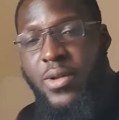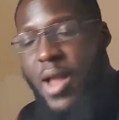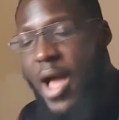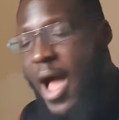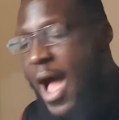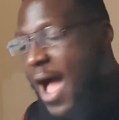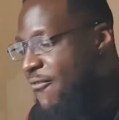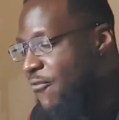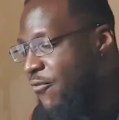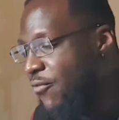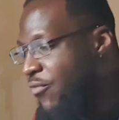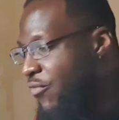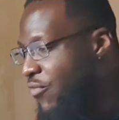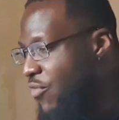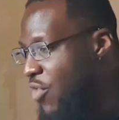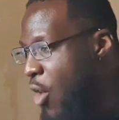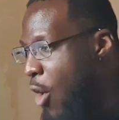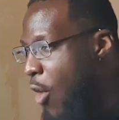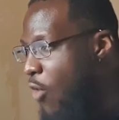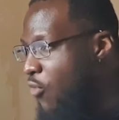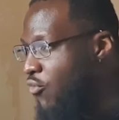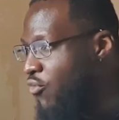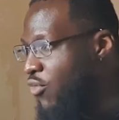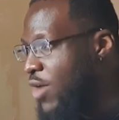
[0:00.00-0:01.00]
I've
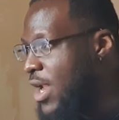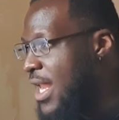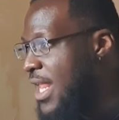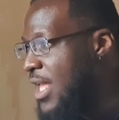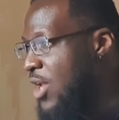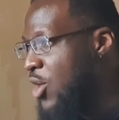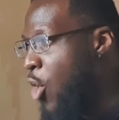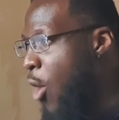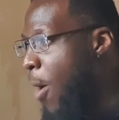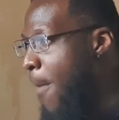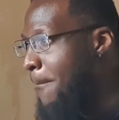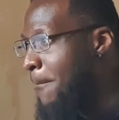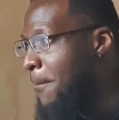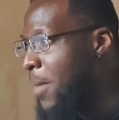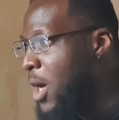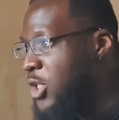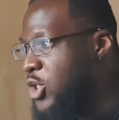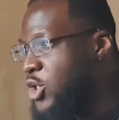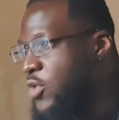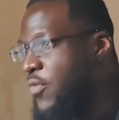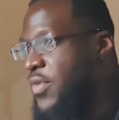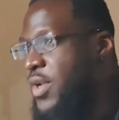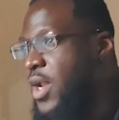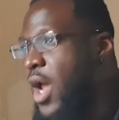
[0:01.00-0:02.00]
not really got
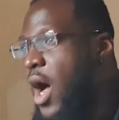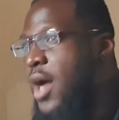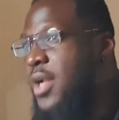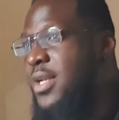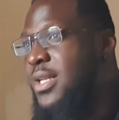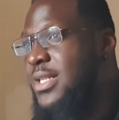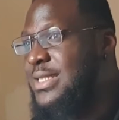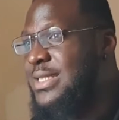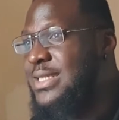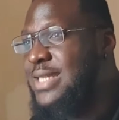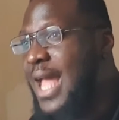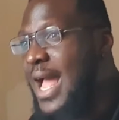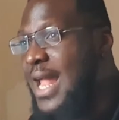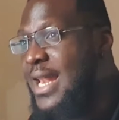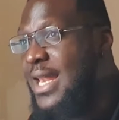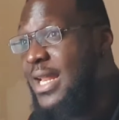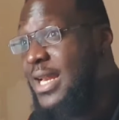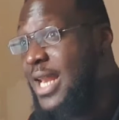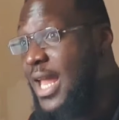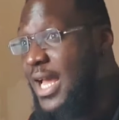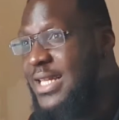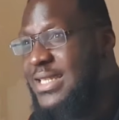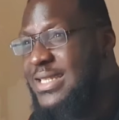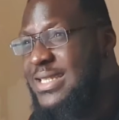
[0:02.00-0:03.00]
much of an understanding,
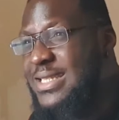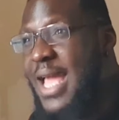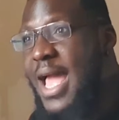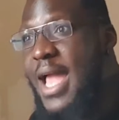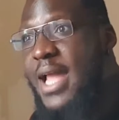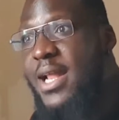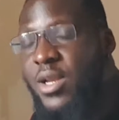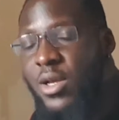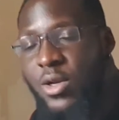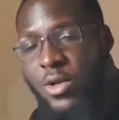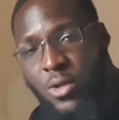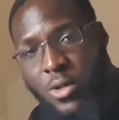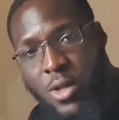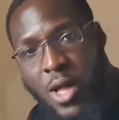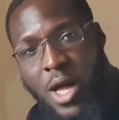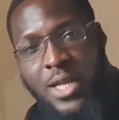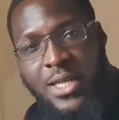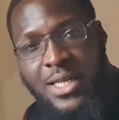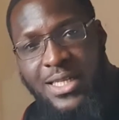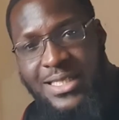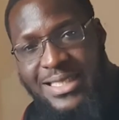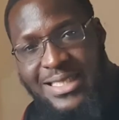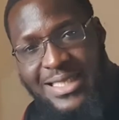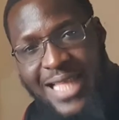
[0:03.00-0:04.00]
like a technical
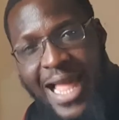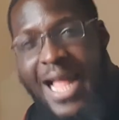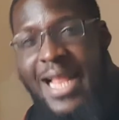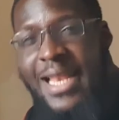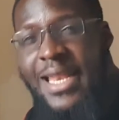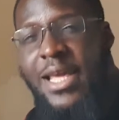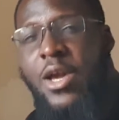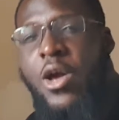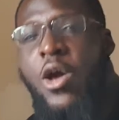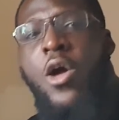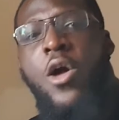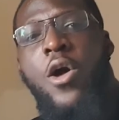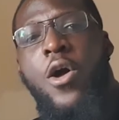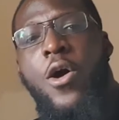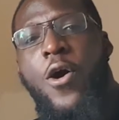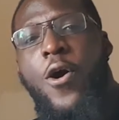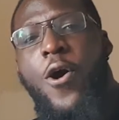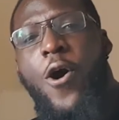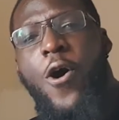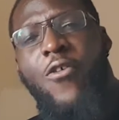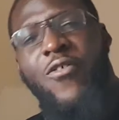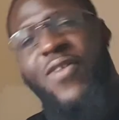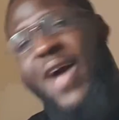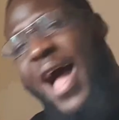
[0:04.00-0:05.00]
understanding
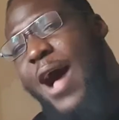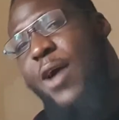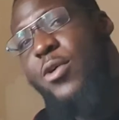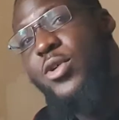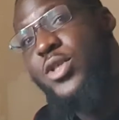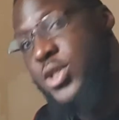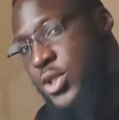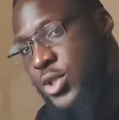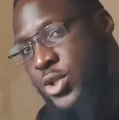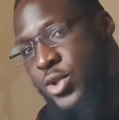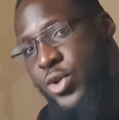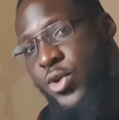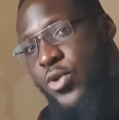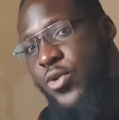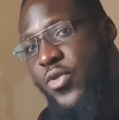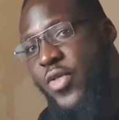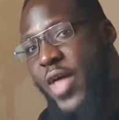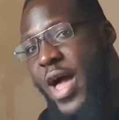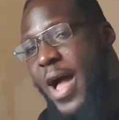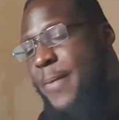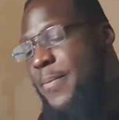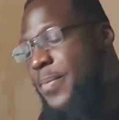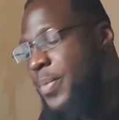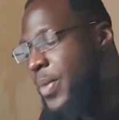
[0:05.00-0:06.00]
of how to do that.